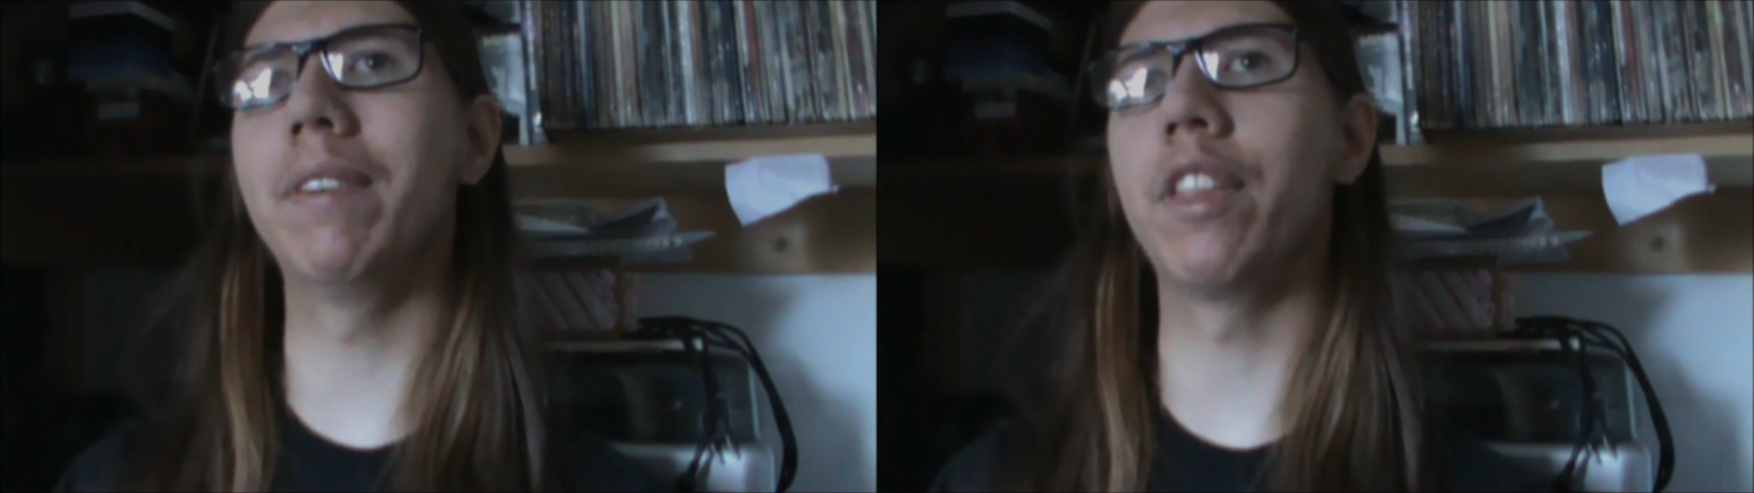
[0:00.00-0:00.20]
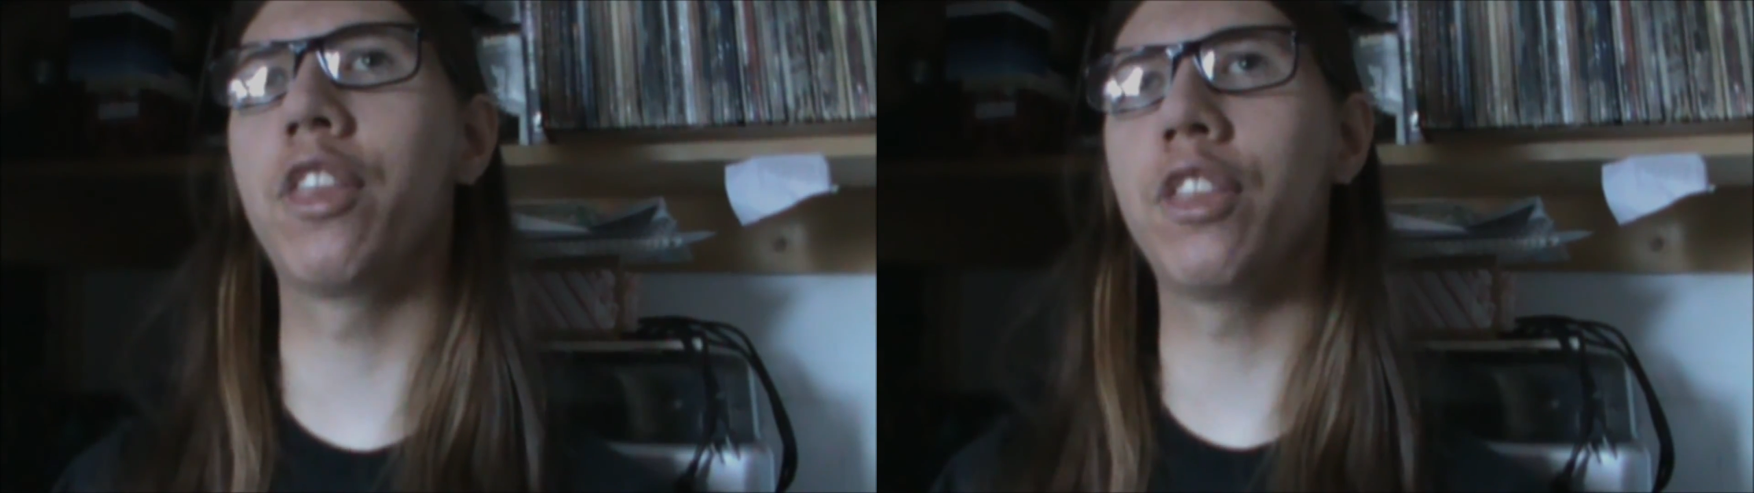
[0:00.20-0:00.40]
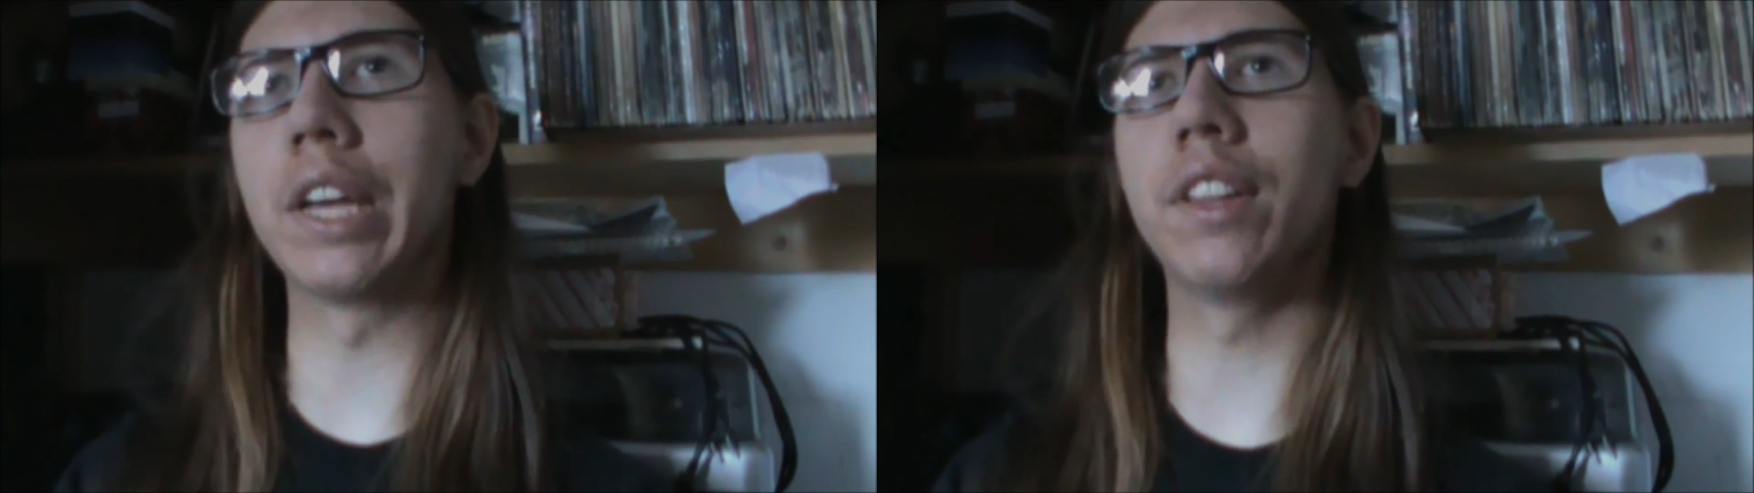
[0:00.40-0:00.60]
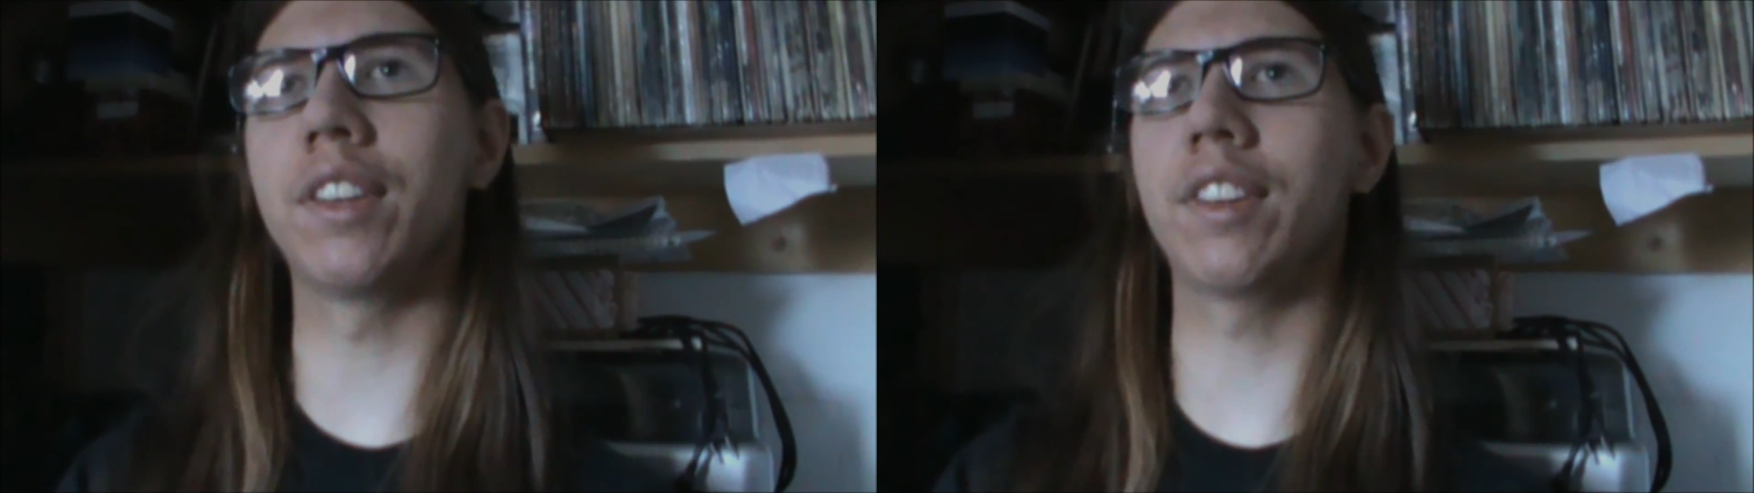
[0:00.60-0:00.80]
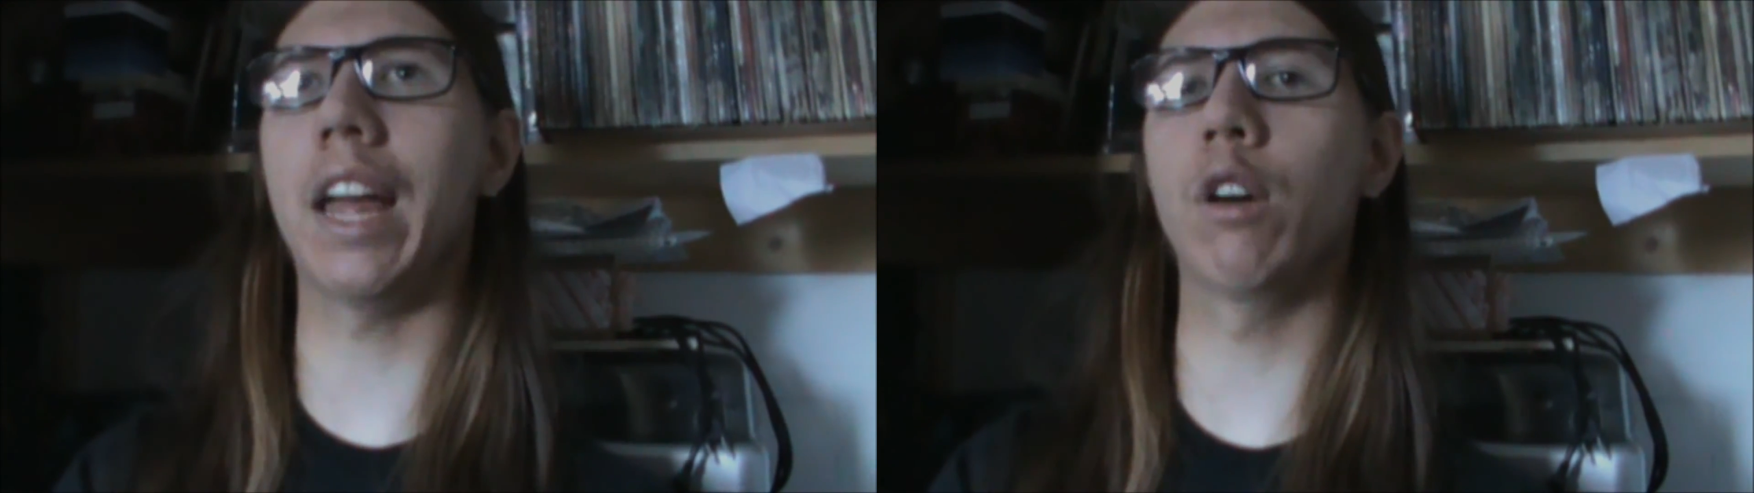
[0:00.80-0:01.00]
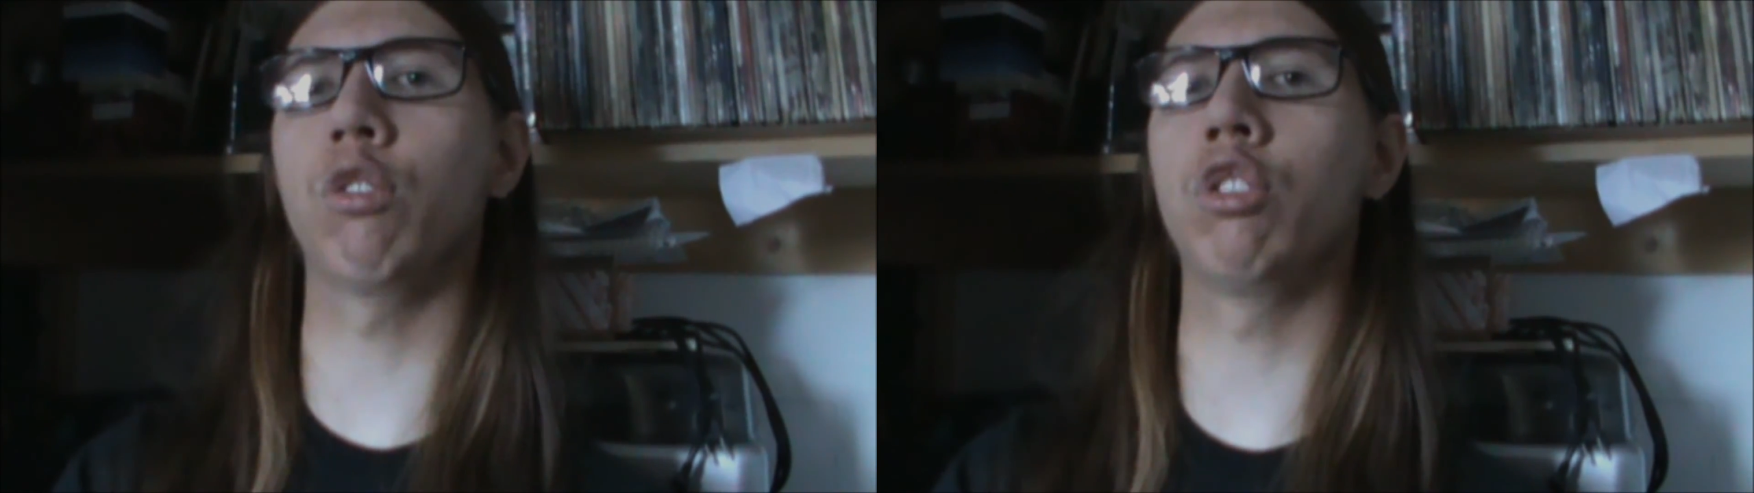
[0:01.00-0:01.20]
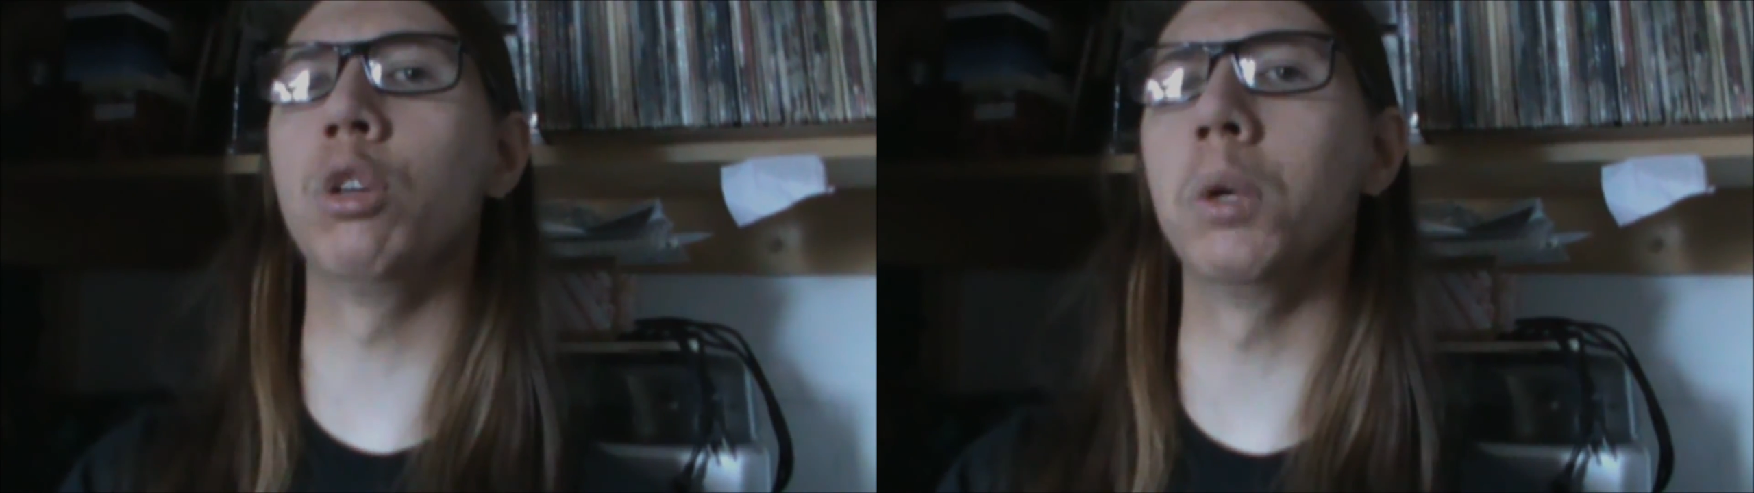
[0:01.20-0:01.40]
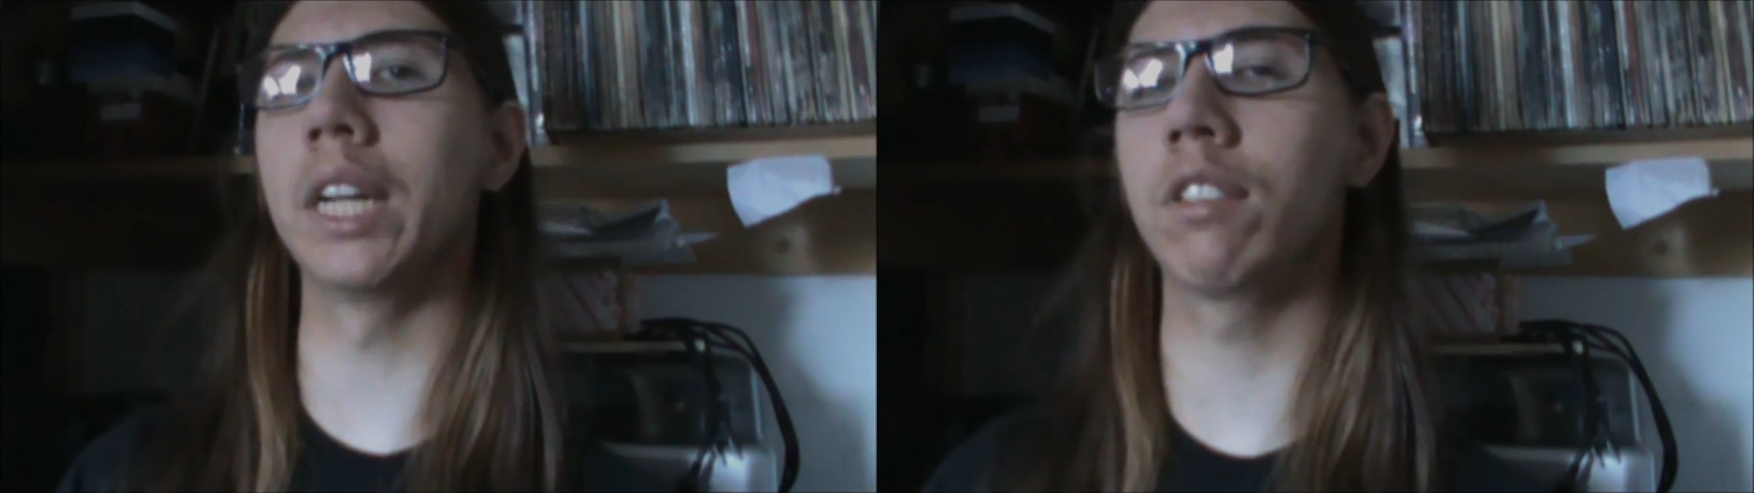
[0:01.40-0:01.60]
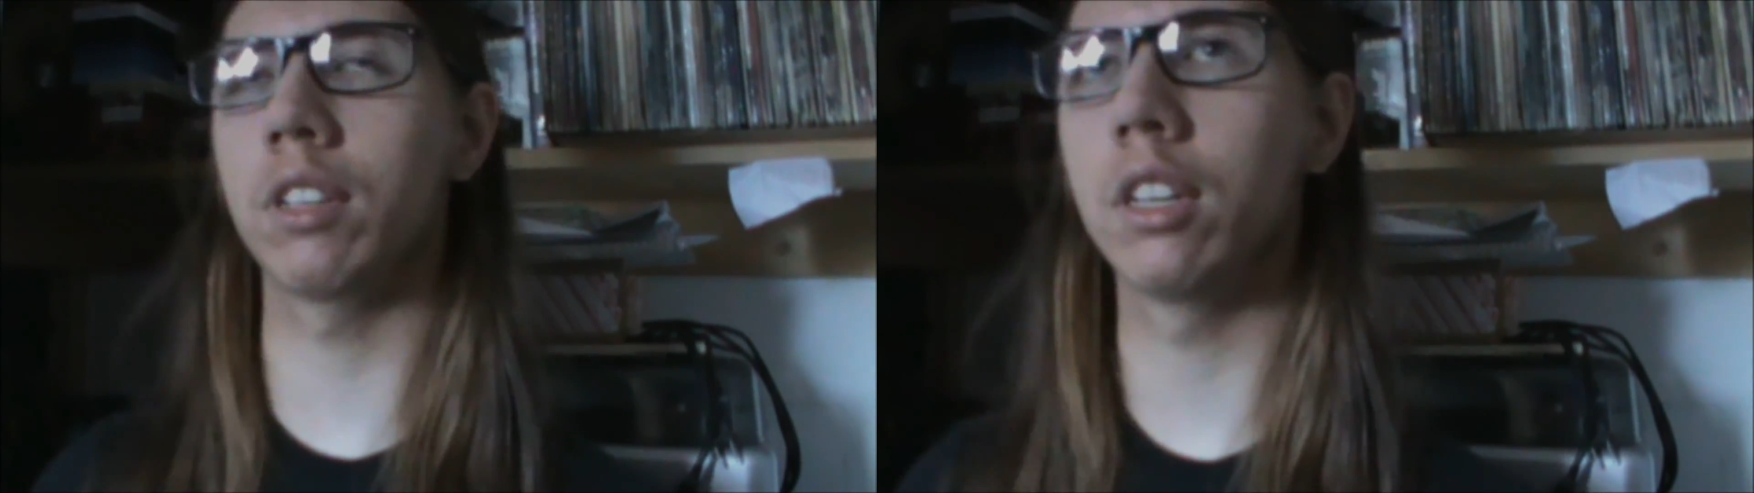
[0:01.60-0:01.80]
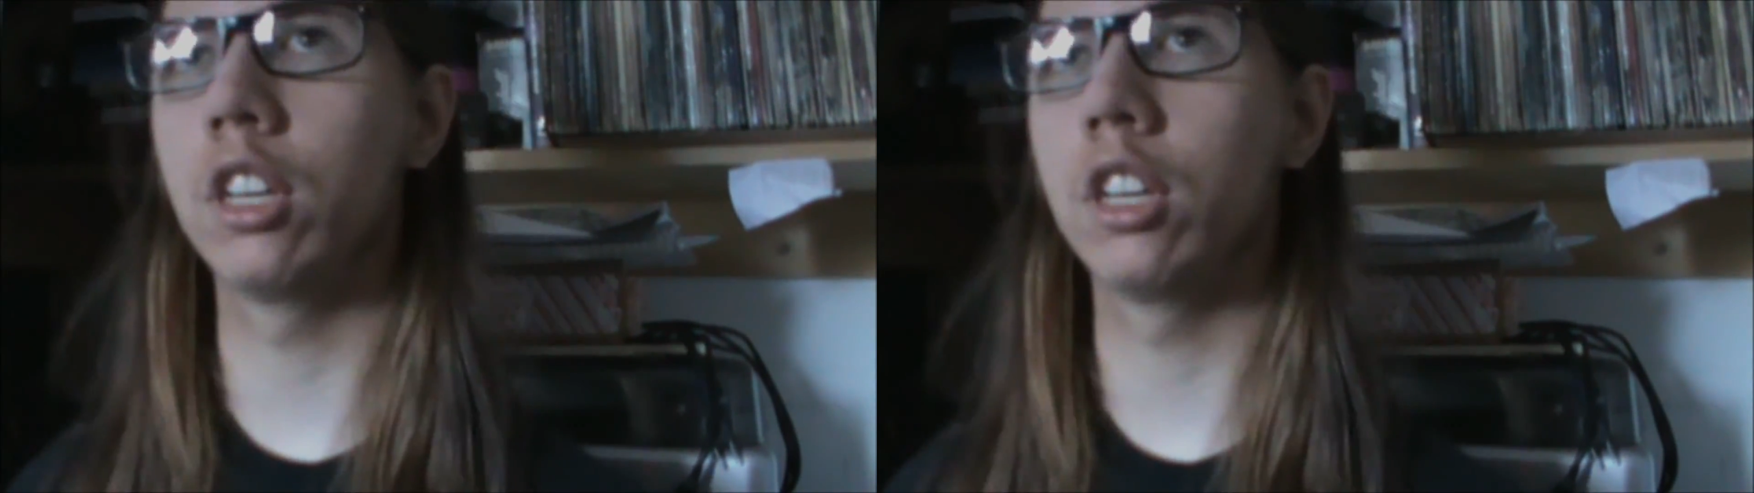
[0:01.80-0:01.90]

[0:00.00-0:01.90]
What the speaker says: of a thin sound to it.